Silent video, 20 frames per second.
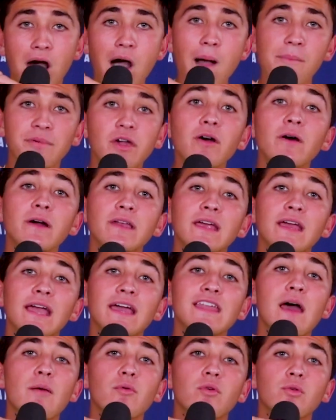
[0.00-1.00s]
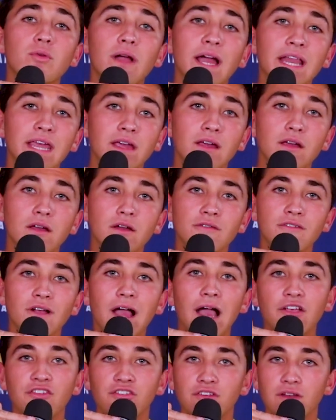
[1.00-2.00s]
I'm good, and I'm ready for
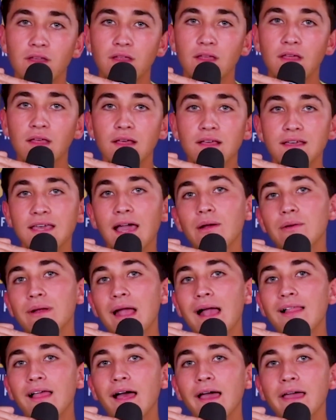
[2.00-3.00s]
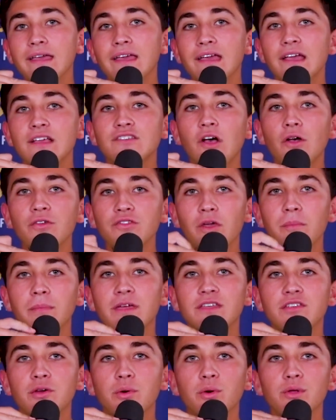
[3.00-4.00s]
action. Cal Raleigh is also going to
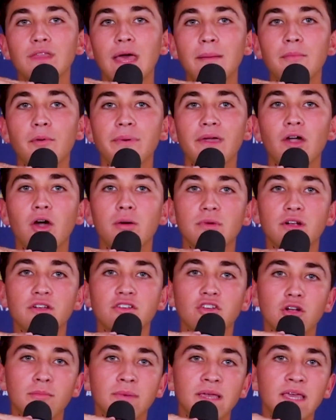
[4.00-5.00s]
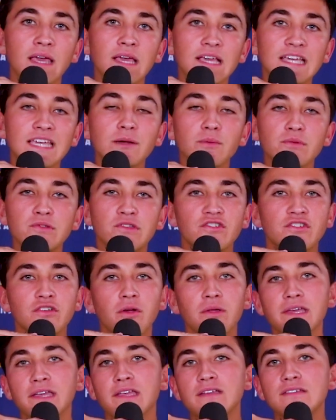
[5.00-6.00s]
be doing MLB Home Run Derby. He wants to
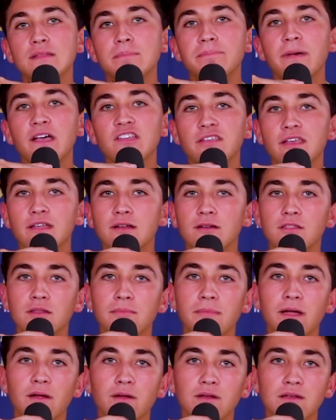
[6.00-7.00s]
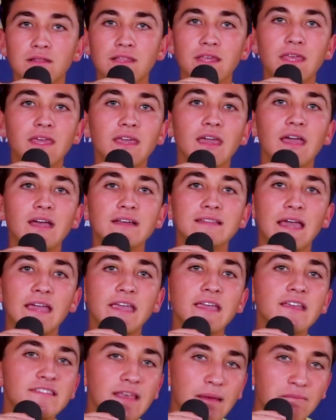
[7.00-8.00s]
show that he's the best hitter in the American League, that
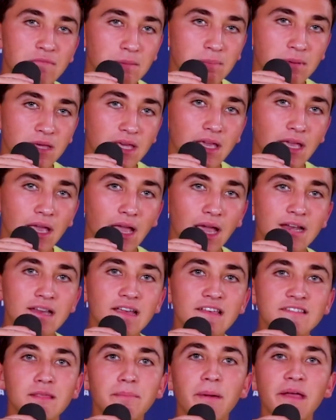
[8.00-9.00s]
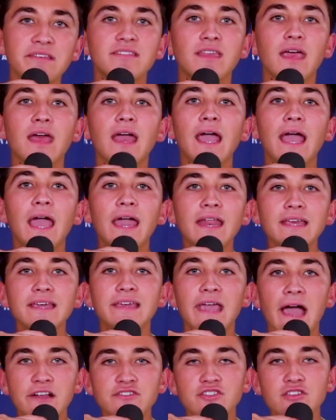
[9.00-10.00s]
he's MVP, and he's the best hitting
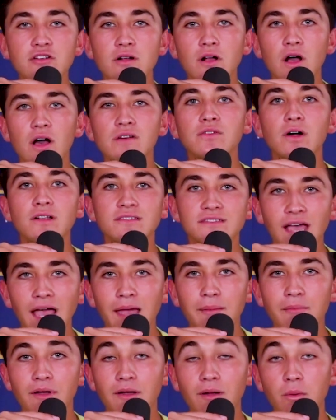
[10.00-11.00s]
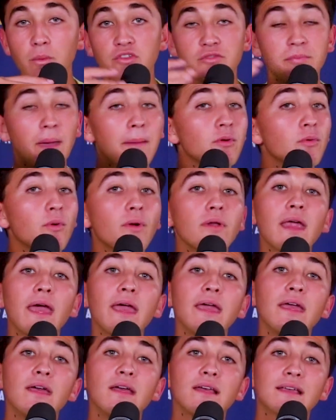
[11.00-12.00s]
catcher of all time, which maybe one
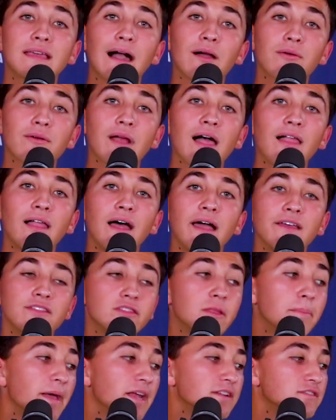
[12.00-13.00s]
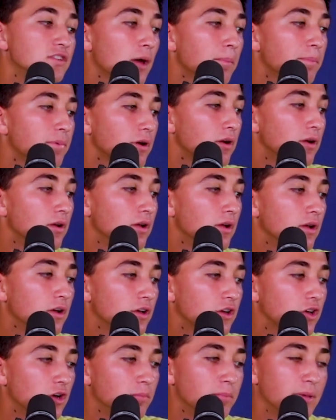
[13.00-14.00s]
day, Cal Raleigh, the big dumper,
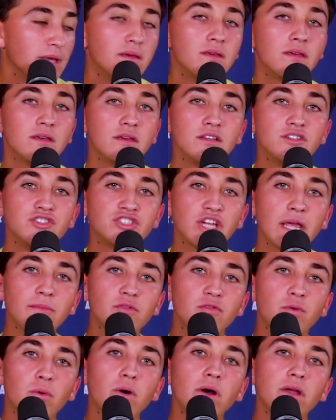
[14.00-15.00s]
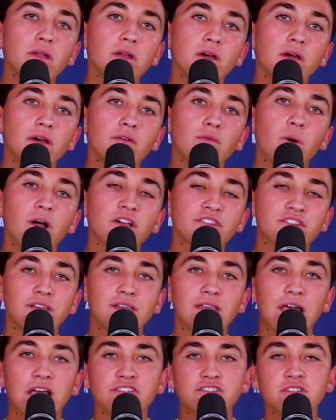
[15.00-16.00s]
could be. James Wood of the
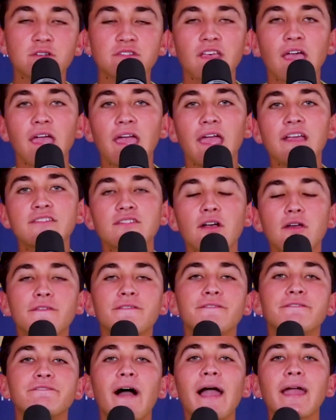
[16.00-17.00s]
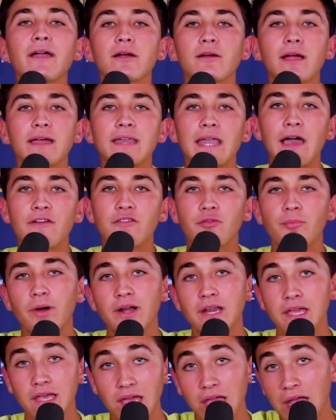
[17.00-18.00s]
Washington Nationals is on fire right now,
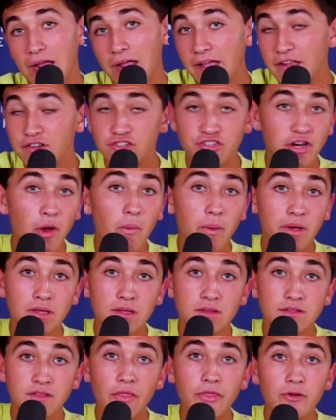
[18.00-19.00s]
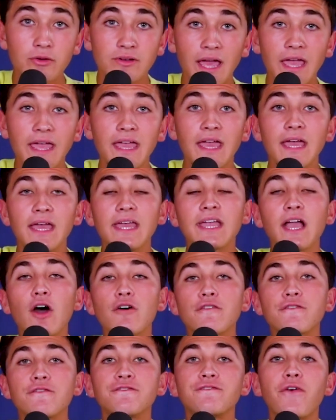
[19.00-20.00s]
everybody, and it's showing. The other day, he
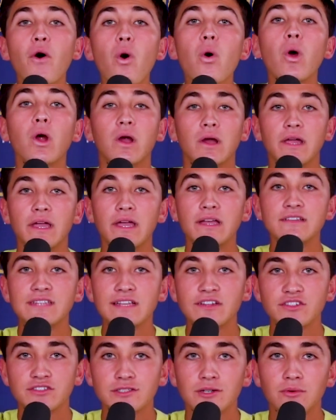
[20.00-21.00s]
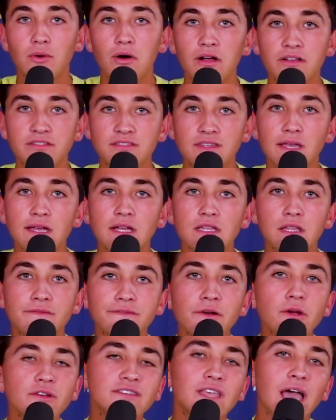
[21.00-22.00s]
got 4 intentional walks. The
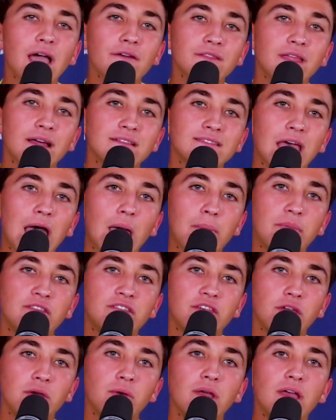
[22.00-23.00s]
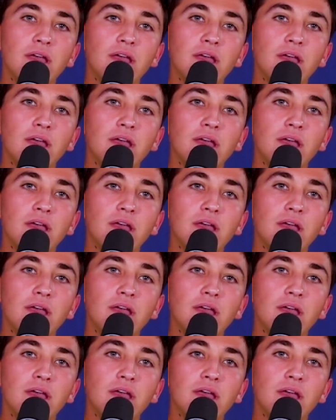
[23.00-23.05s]
first guy for that to happen to